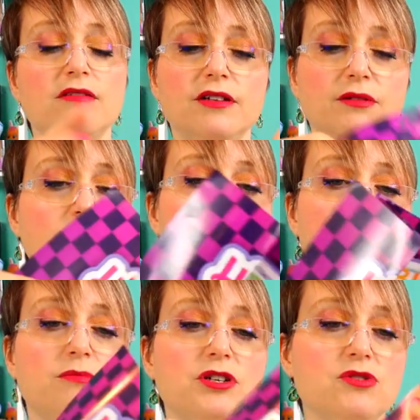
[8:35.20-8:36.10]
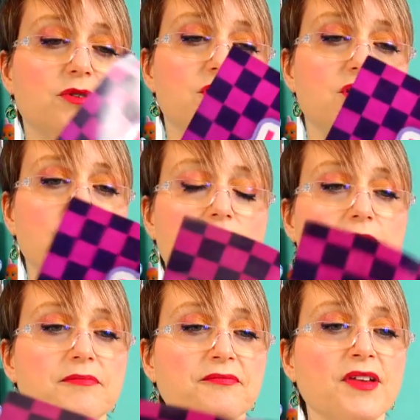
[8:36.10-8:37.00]
I really want to go to the beach, but it's too
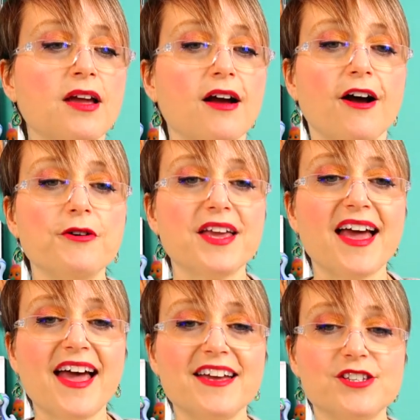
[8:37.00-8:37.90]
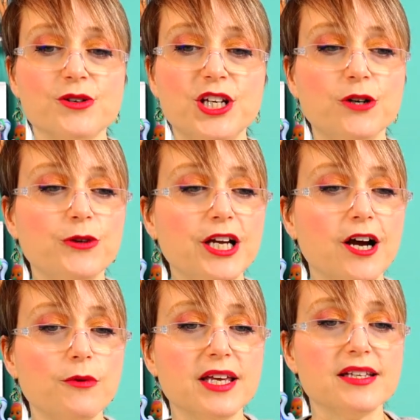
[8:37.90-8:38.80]
hot. Okay, so here we
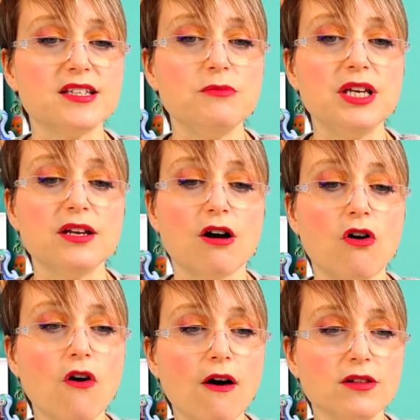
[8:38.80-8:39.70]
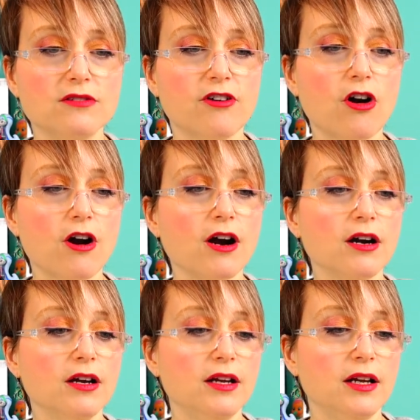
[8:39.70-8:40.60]
go. We get to meet all of
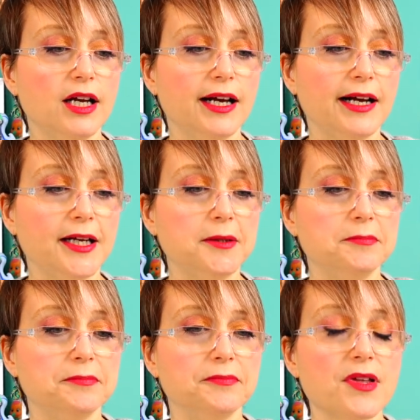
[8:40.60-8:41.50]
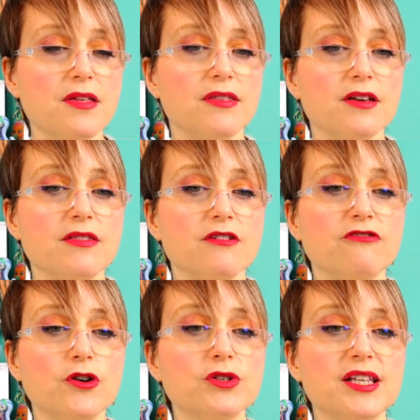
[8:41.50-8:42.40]
our, um, the, the
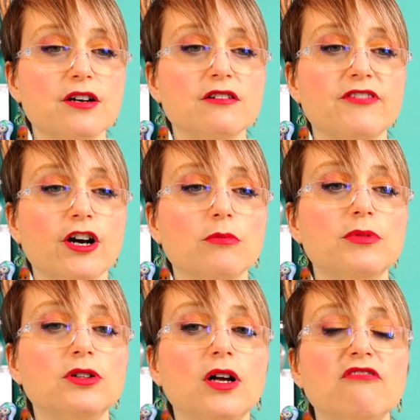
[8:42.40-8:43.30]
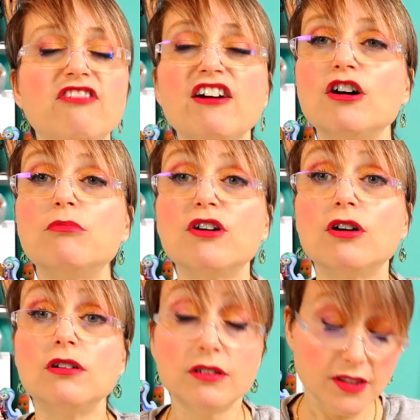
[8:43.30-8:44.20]
folks that are available,
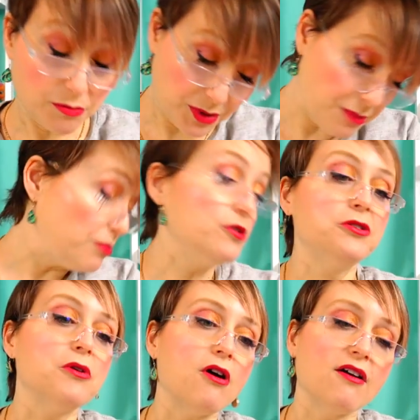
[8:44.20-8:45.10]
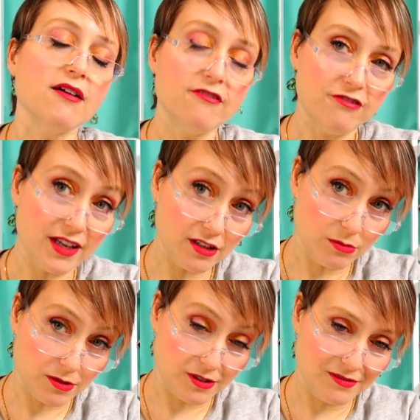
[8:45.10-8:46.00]
available, the people who are
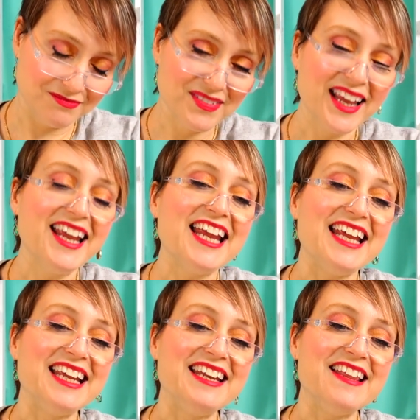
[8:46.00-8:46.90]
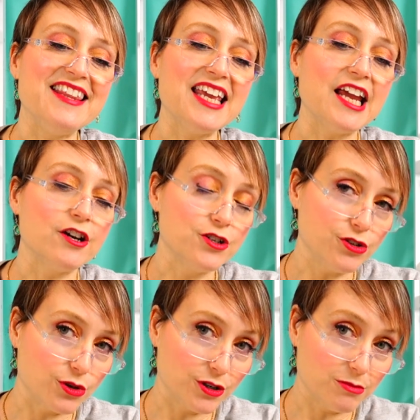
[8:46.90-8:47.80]
available in the
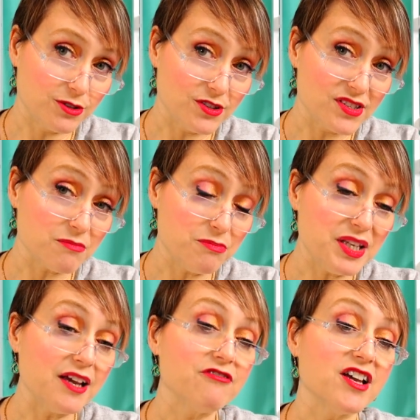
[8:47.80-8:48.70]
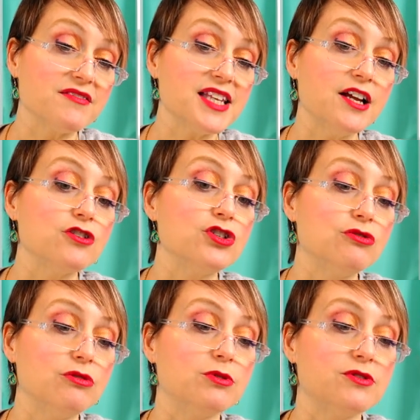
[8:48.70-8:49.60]
Hairdorables BFFs
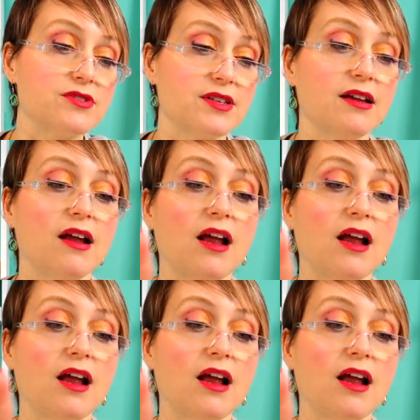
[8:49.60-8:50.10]
Hairdudeables